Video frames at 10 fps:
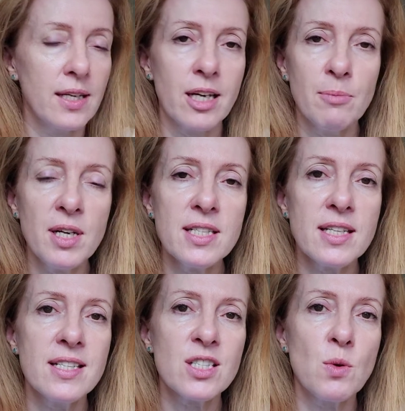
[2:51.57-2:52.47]
Now my
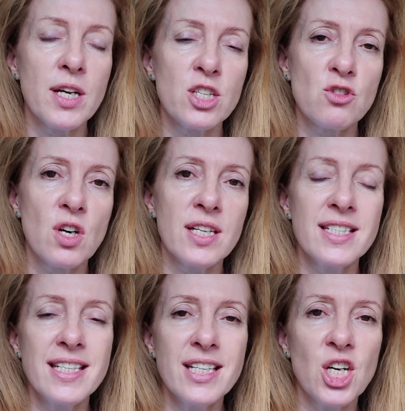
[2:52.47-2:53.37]
skin's quite dry and
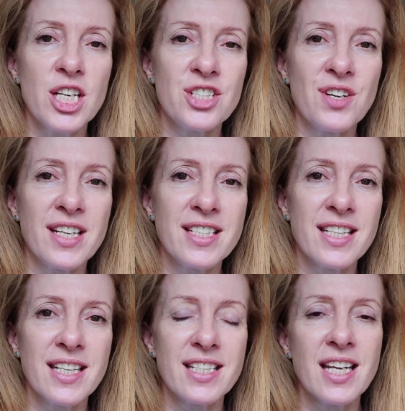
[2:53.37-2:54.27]

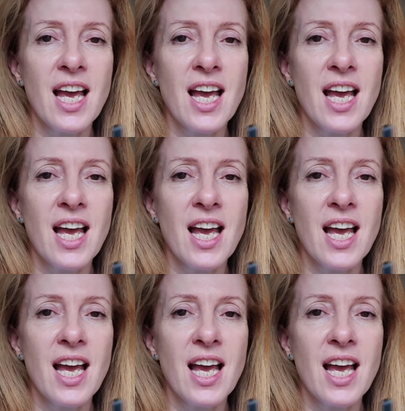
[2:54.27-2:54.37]
dehydrated,